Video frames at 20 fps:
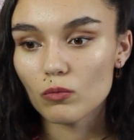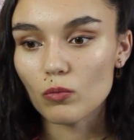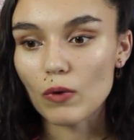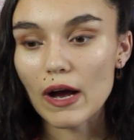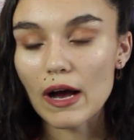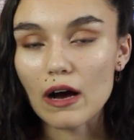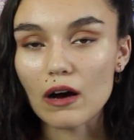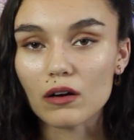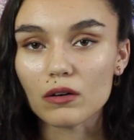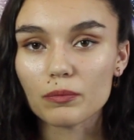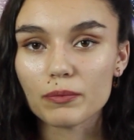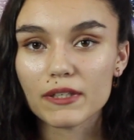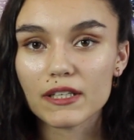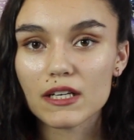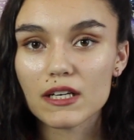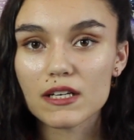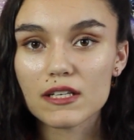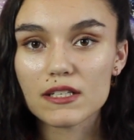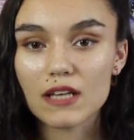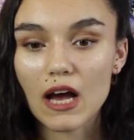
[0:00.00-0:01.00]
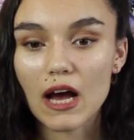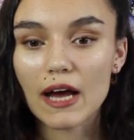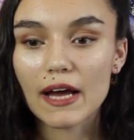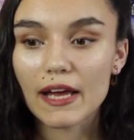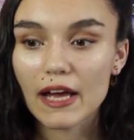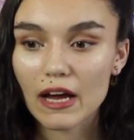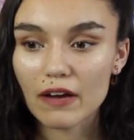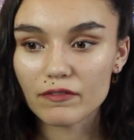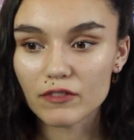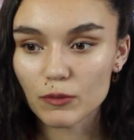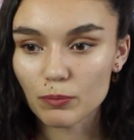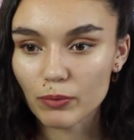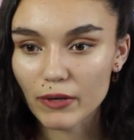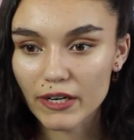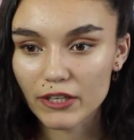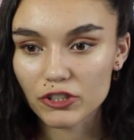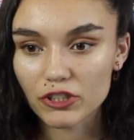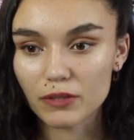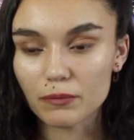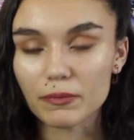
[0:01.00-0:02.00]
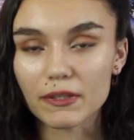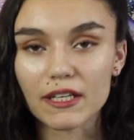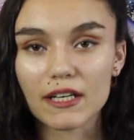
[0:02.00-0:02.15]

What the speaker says: wow, because I have depression,